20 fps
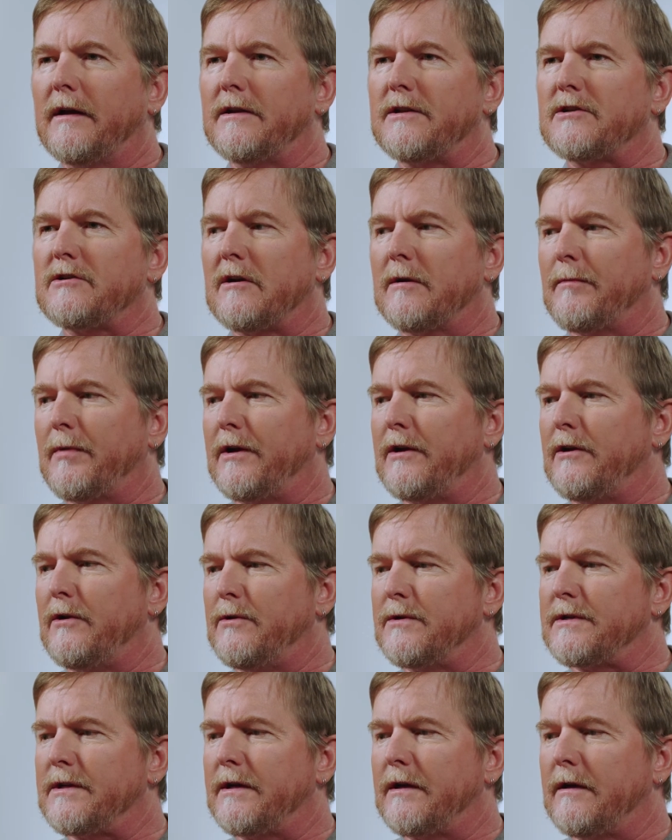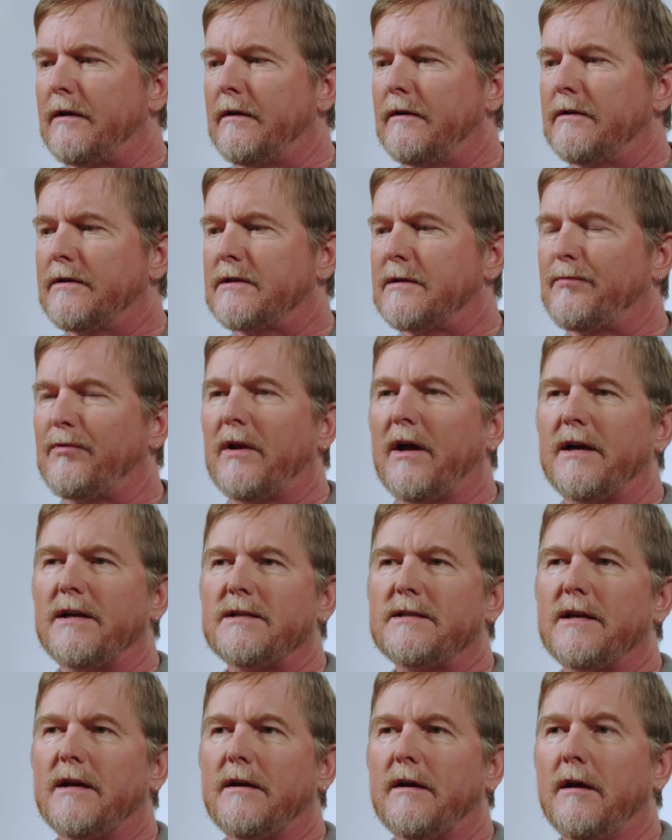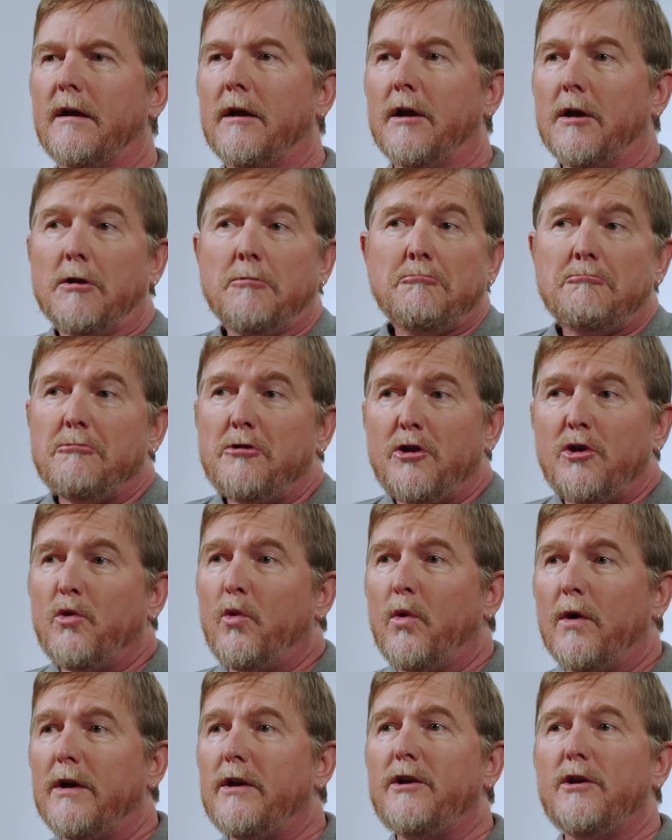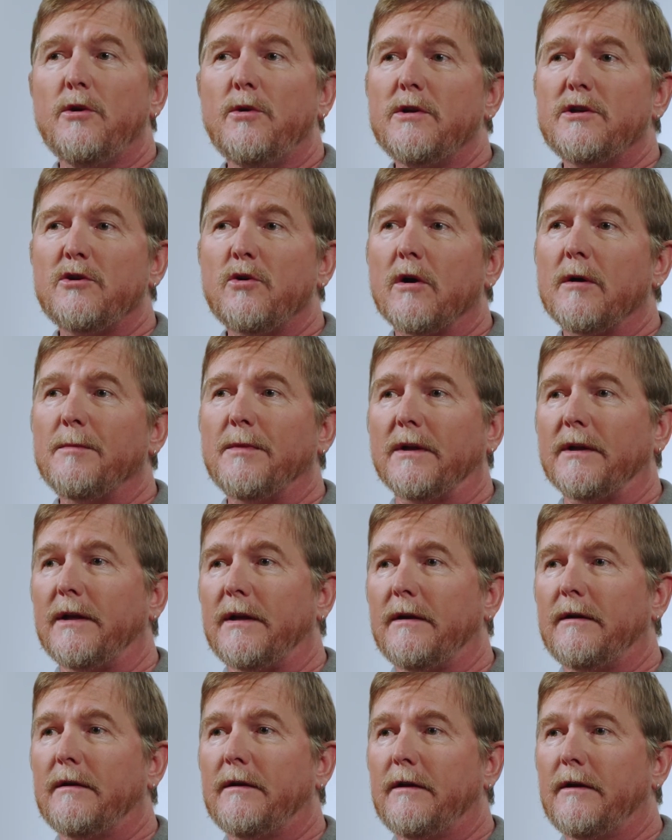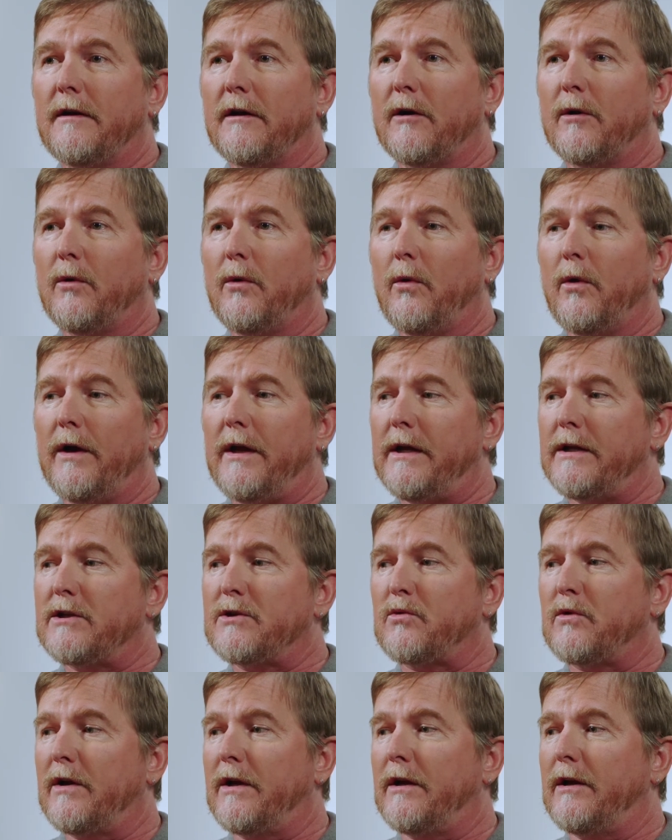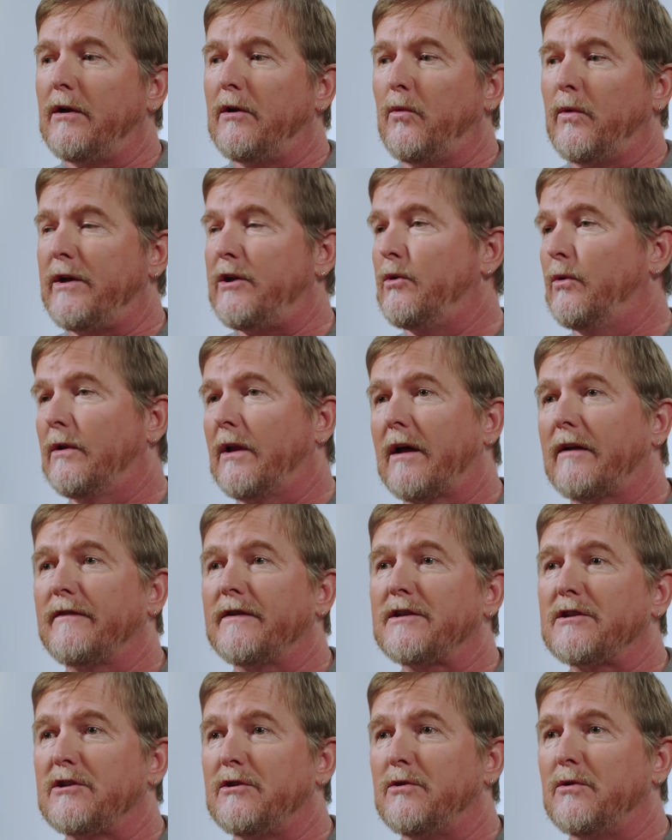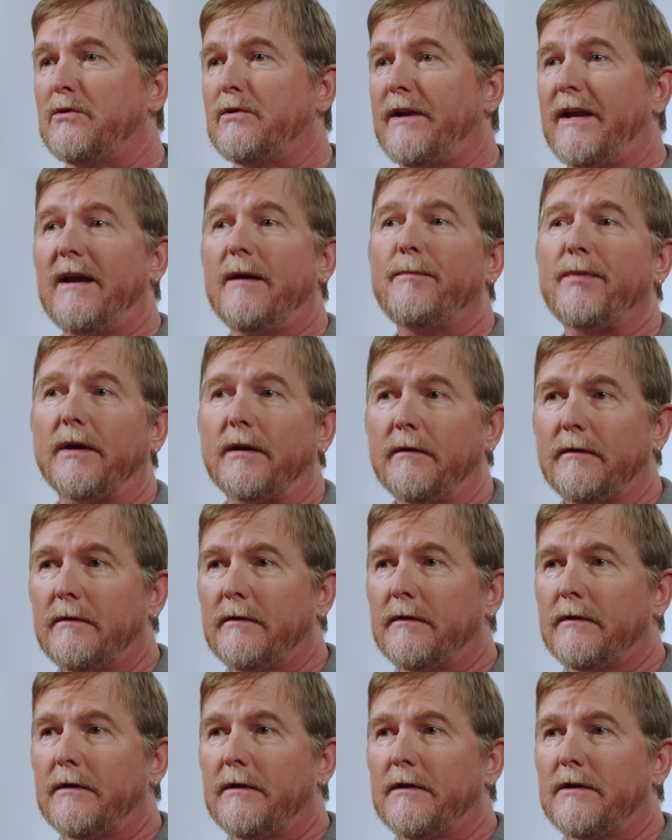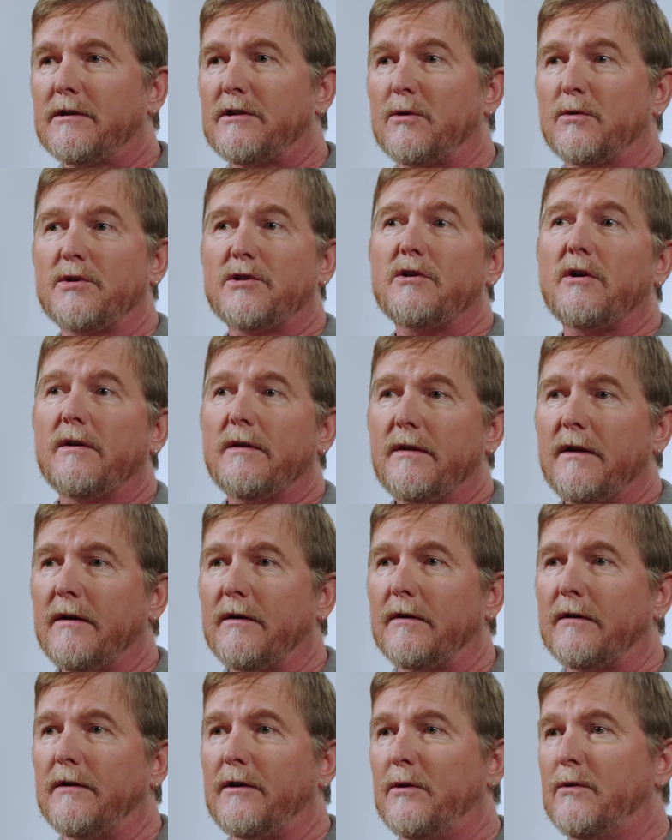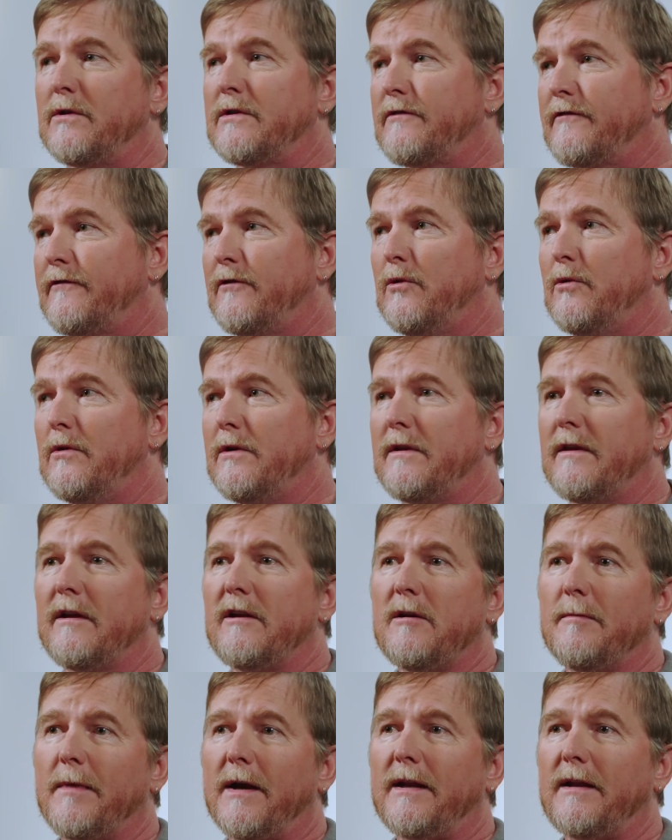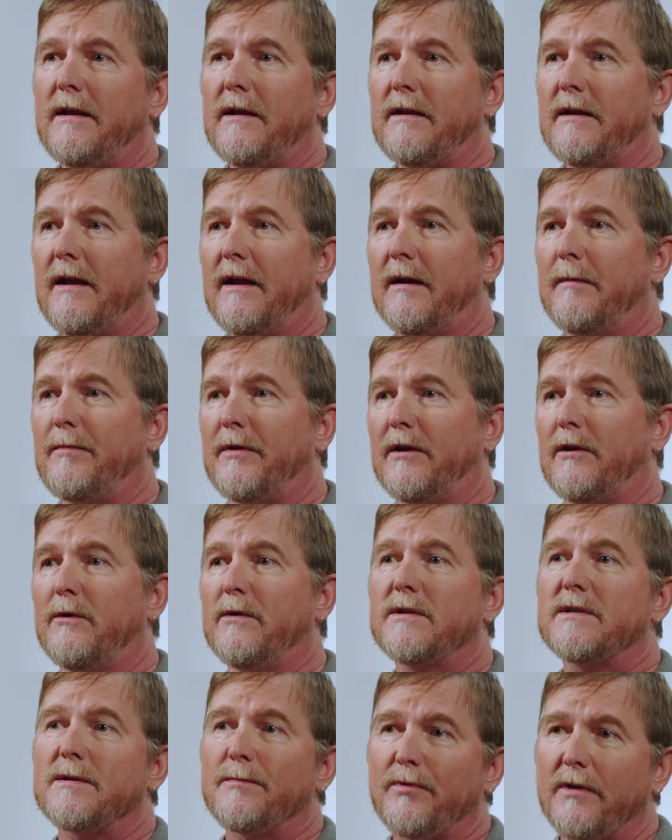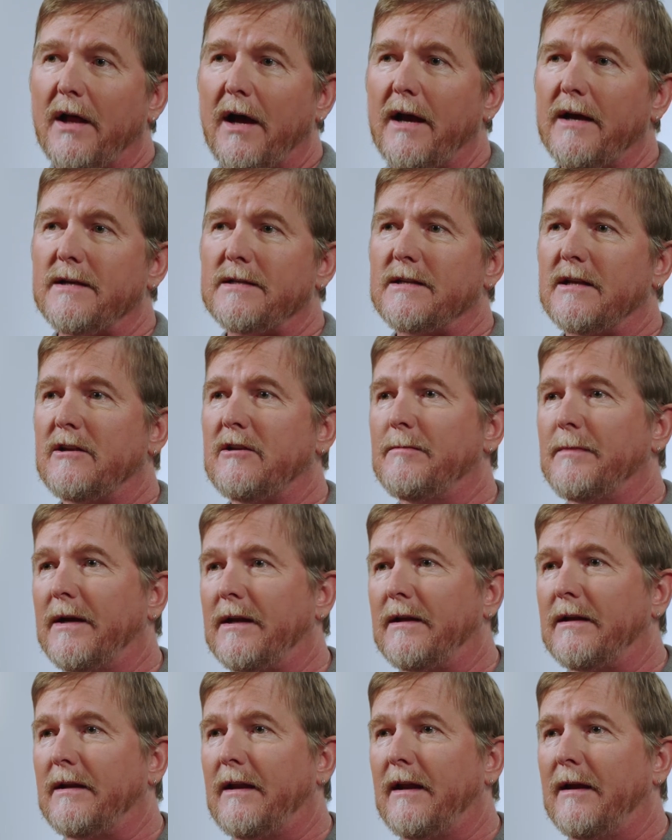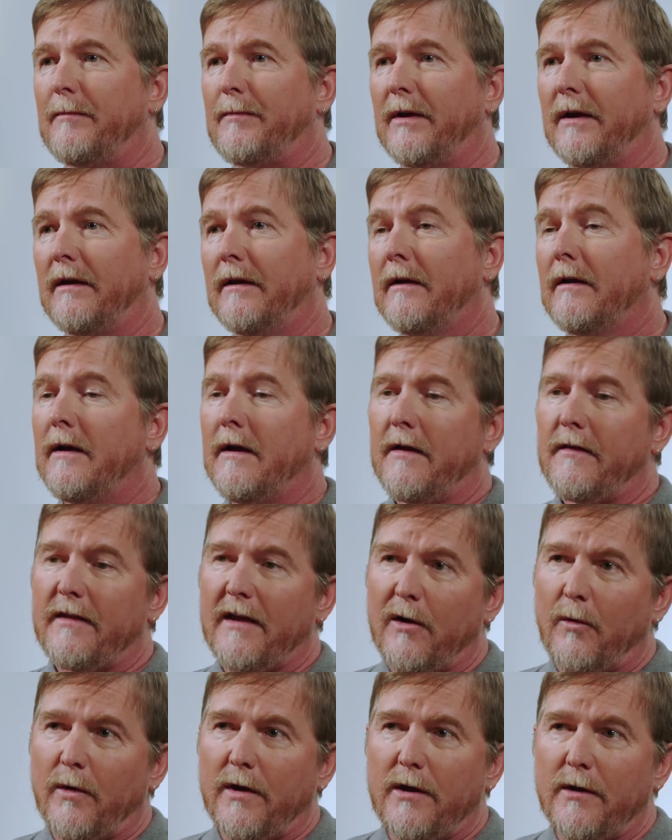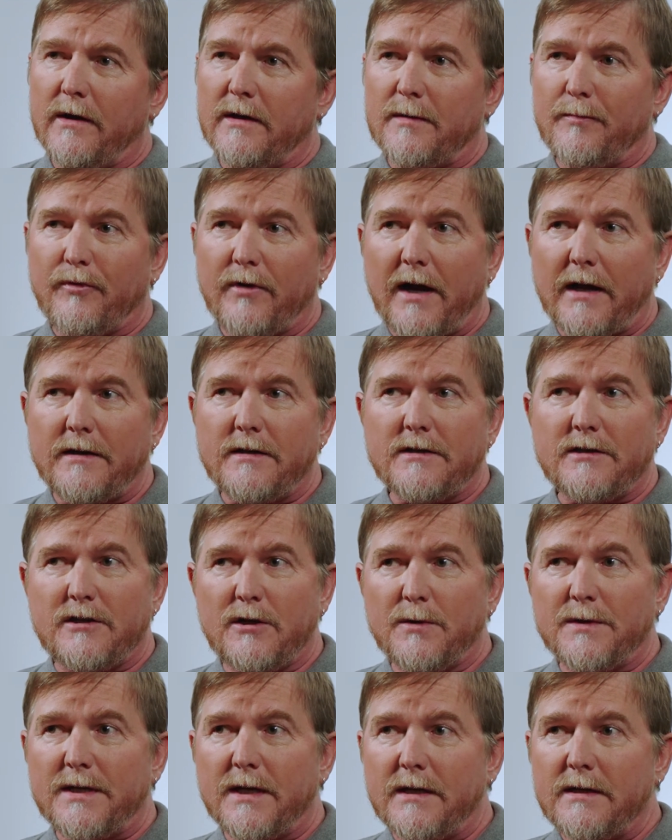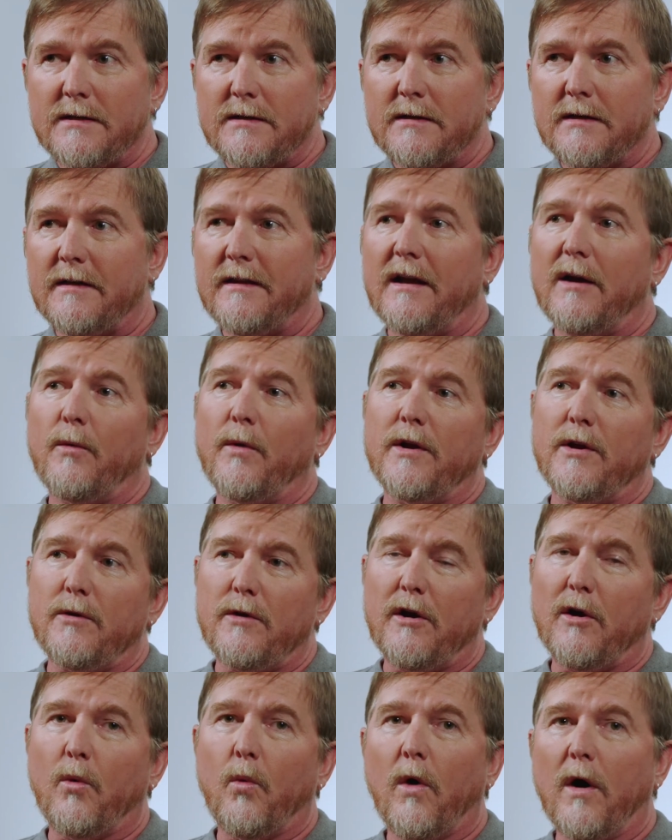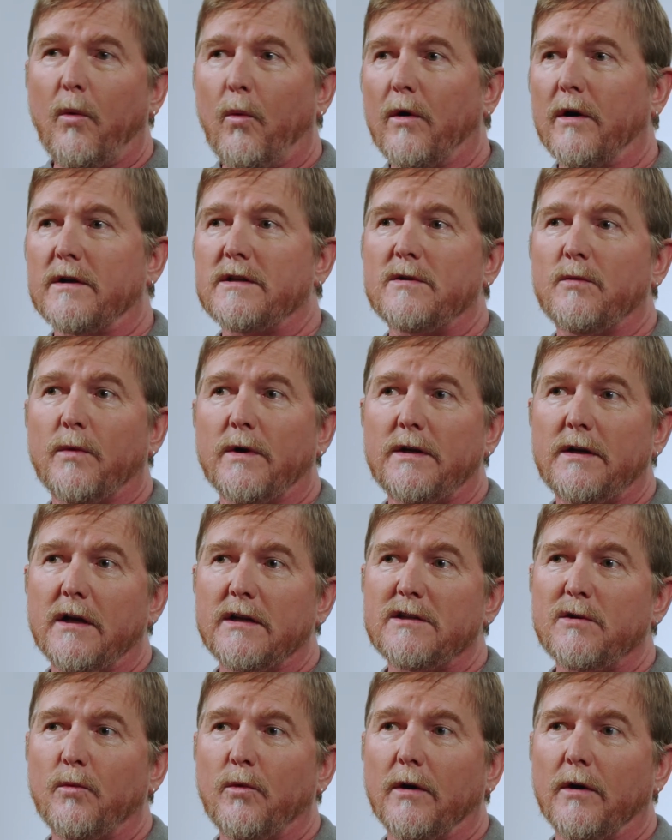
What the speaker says: and start by using supplies that you would use normally. You know, a lot of us do camping. So start there. Use food that you might eat camping. Use supplies that you might eat camping. That way you get to practice using it, and that way you know what works and what doesn't